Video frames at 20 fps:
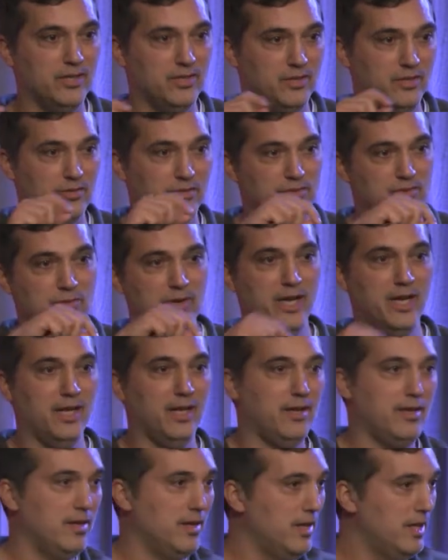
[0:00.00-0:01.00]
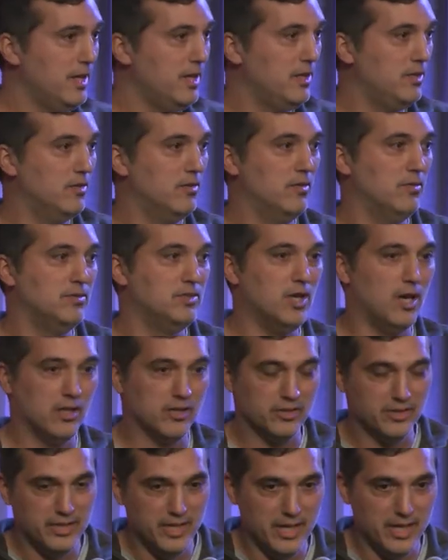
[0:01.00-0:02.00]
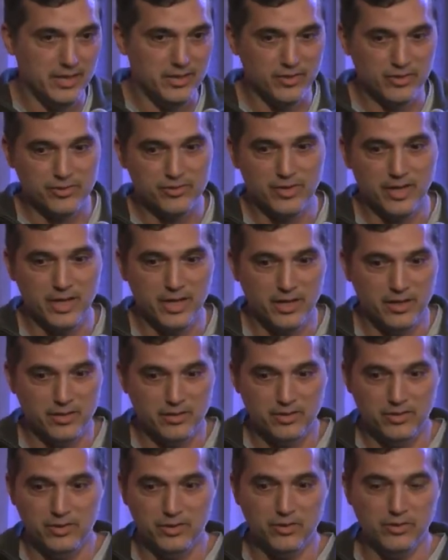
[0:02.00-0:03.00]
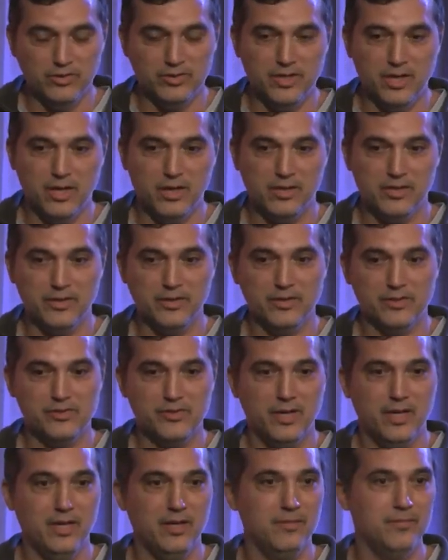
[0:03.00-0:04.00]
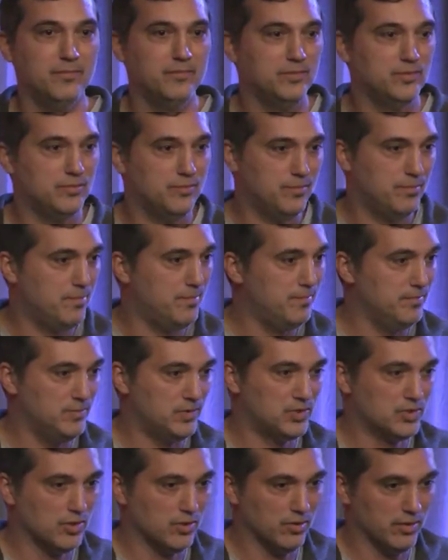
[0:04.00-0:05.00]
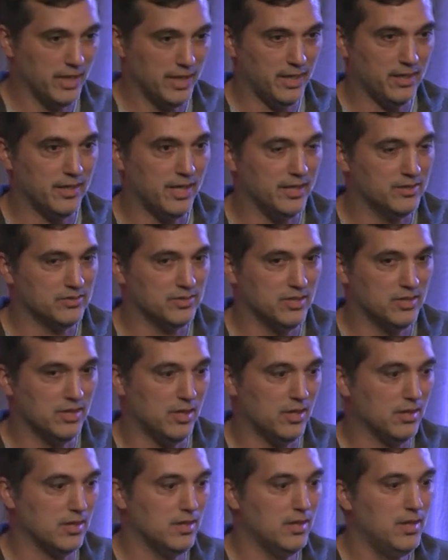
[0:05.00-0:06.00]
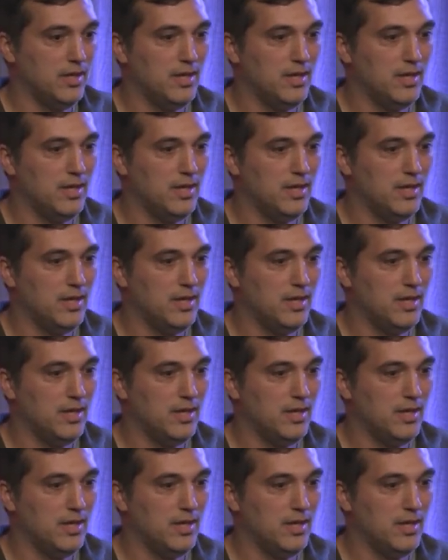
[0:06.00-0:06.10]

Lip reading: You're trading, you know, dollar yen, you're trading euro dollar, you're trading sterling against the dollar.